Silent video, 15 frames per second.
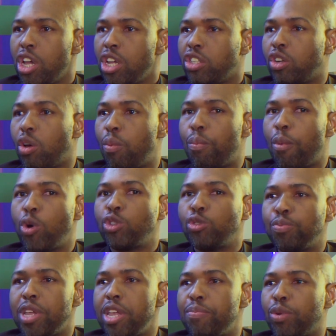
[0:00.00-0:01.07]
So
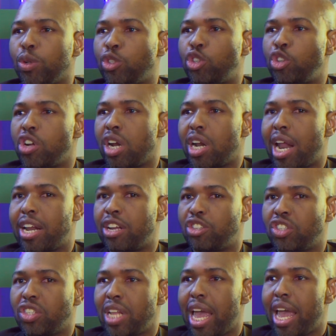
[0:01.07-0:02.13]
most people do not
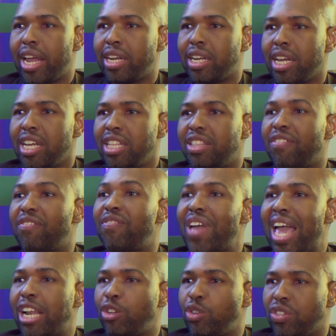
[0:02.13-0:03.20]
understand the
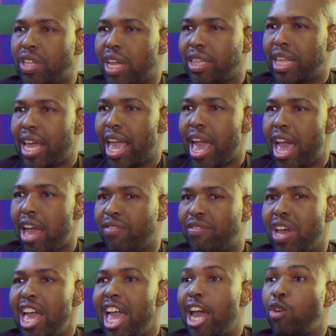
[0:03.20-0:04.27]
values that they have
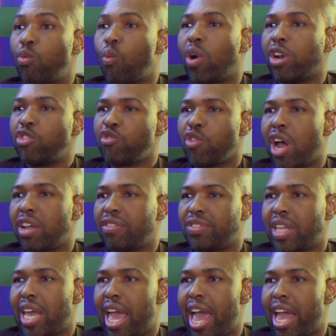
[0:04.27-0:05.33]
and what drives
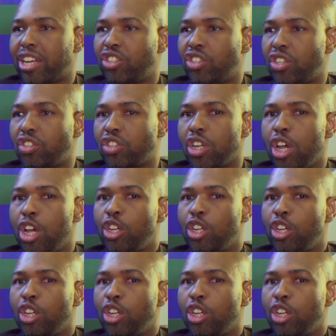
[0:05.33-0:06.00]
their actions.